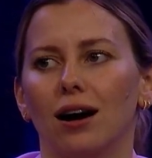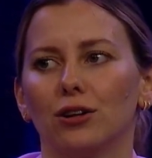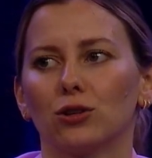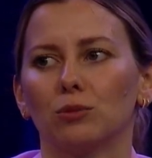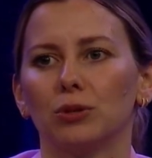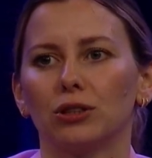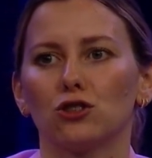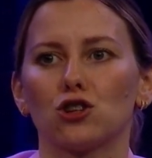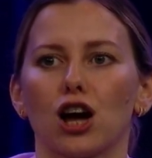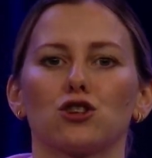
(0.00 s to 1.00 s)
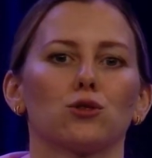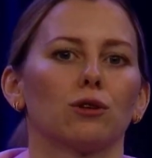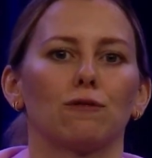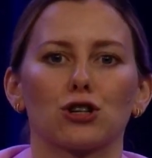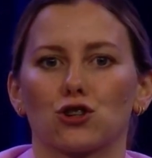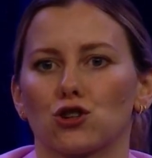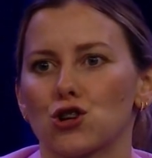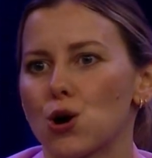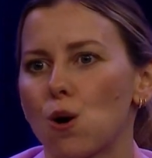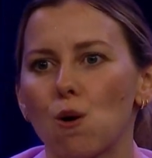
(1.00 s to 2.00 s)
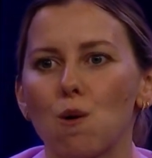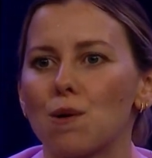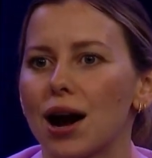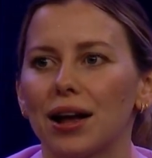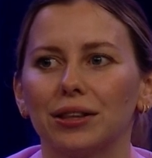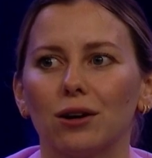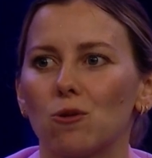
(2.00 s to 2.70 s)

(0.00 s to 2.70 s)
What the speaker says: you could be the judge on the fashion show, right?